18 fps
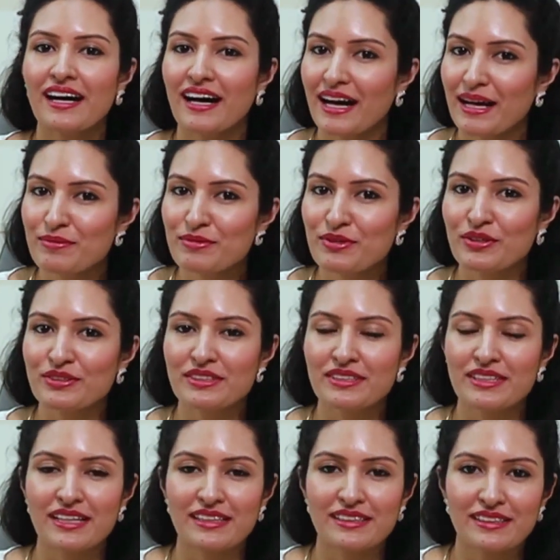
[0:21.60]
I'm
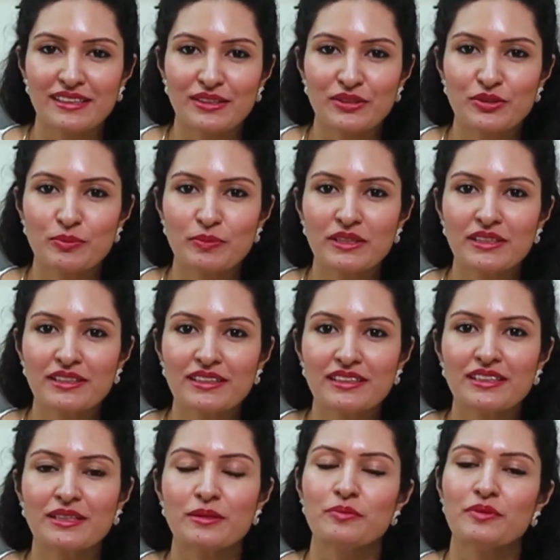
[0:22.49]
Dr. Radhika
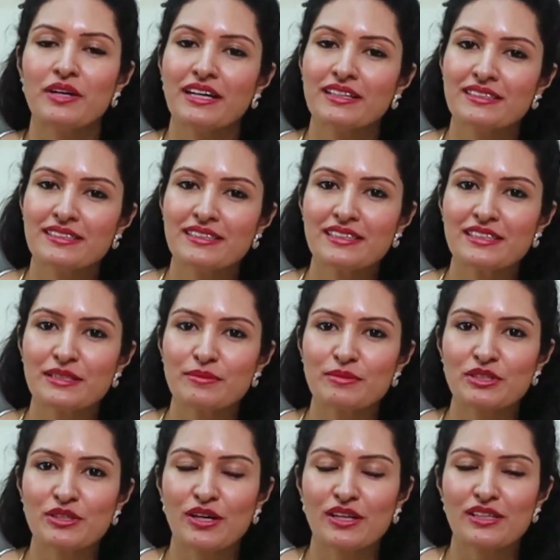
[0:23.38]
Kopikar, a practicing
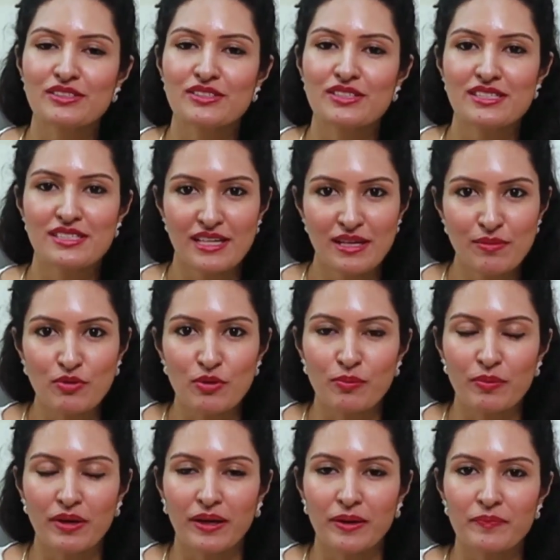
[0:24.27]
dermatologist in
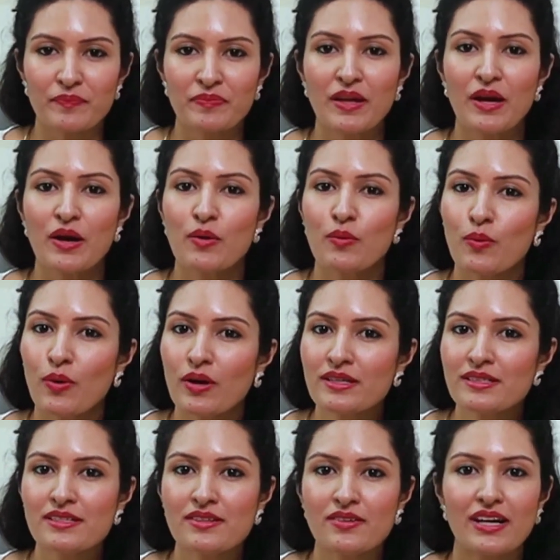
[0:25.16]
Mumbai.
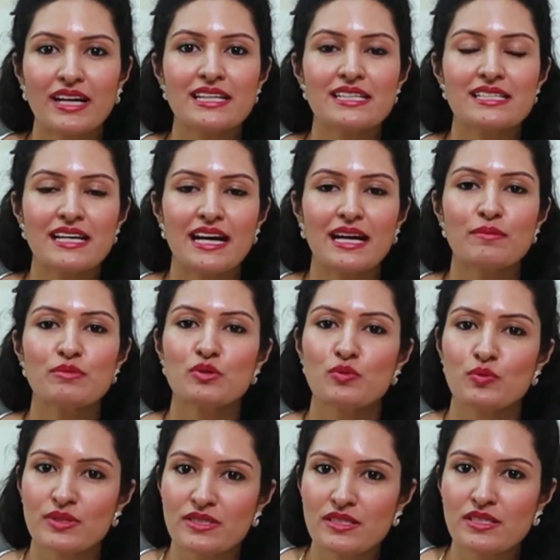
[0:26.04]
What is the right time
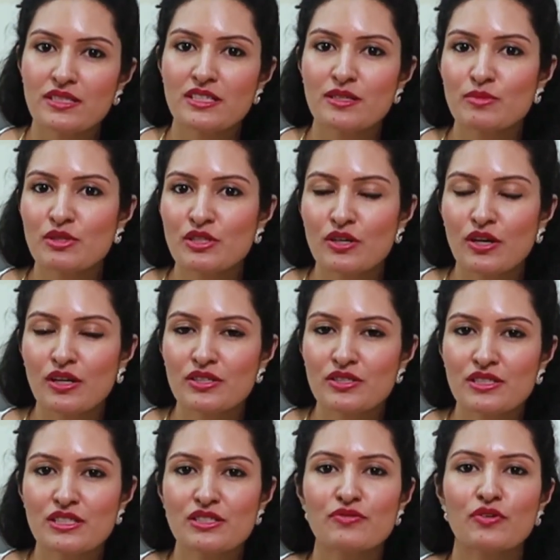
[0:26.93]
to visit a
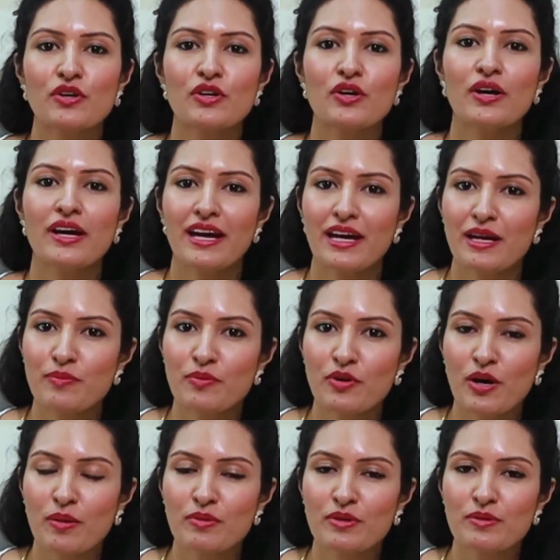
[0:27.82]
dermatologist for your hair
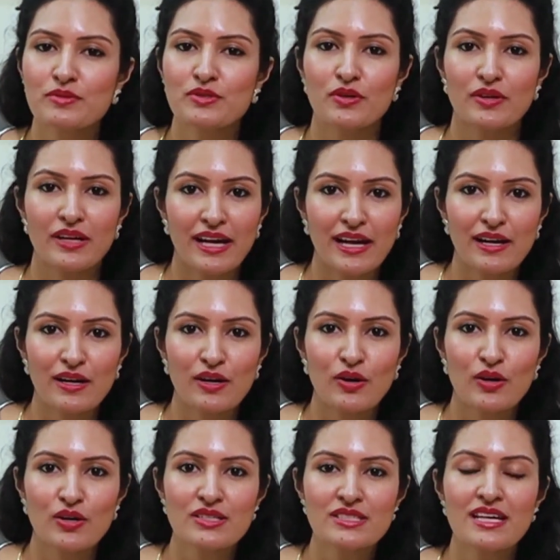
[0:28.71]
problems or hair
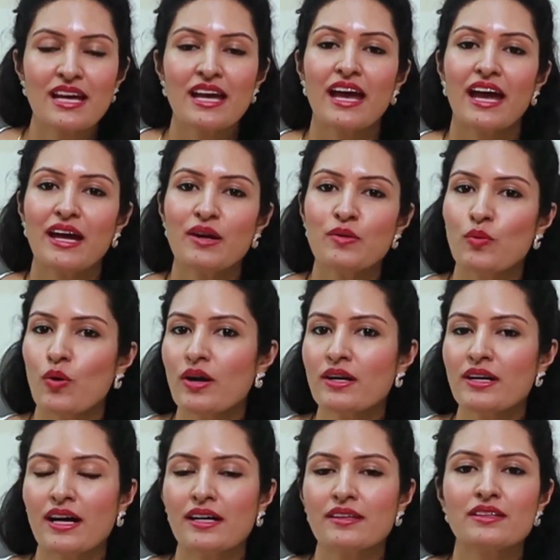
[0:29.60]
loss? And
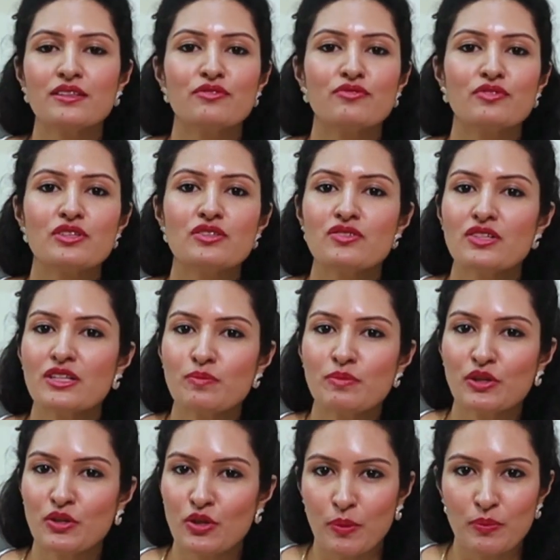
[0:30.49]
what are the different
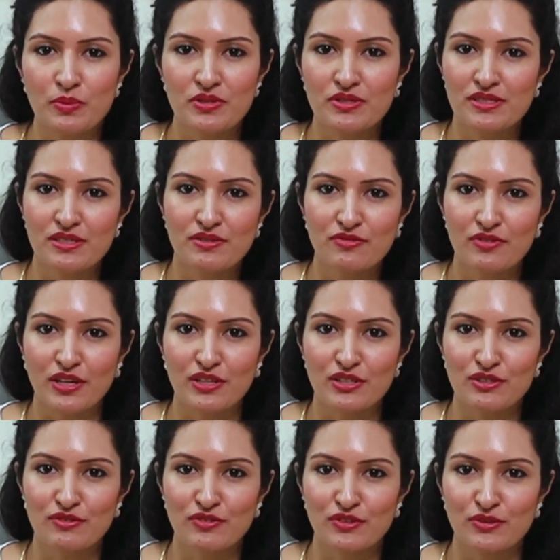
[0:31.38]
treatment options in
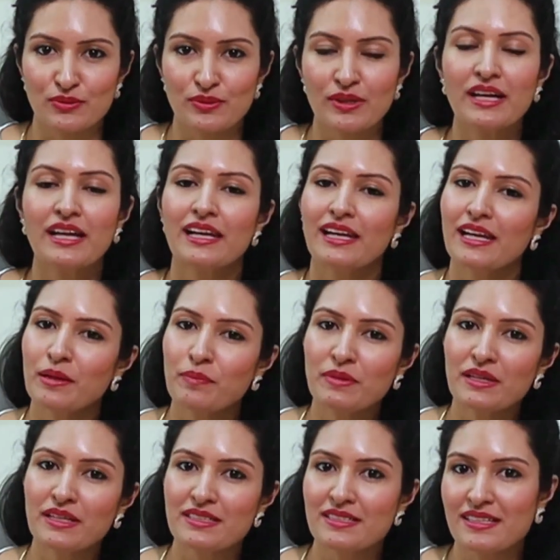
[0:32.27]
front of you?
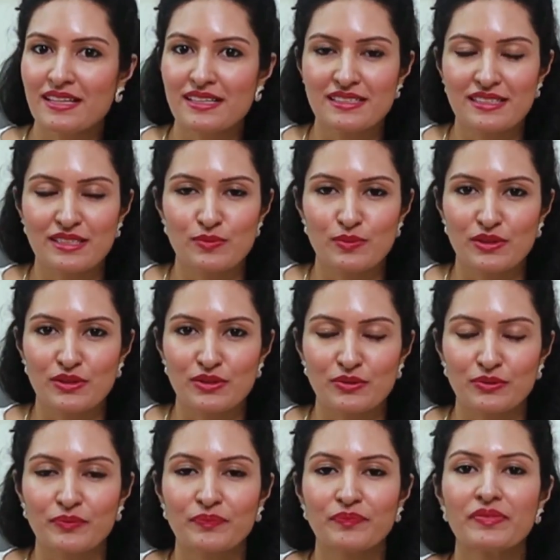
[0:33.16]
Let me discuss it with
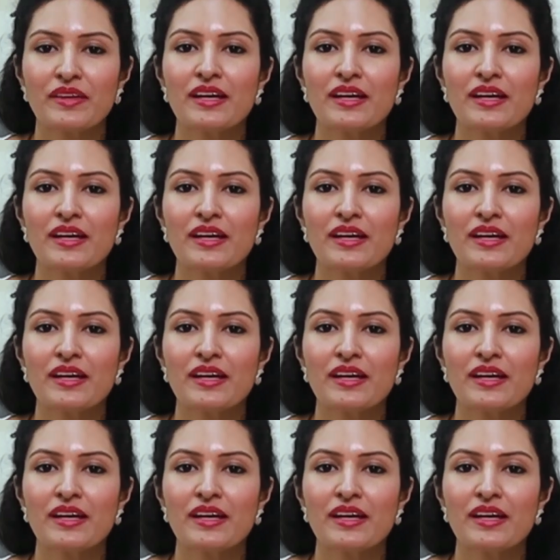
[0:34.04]
you.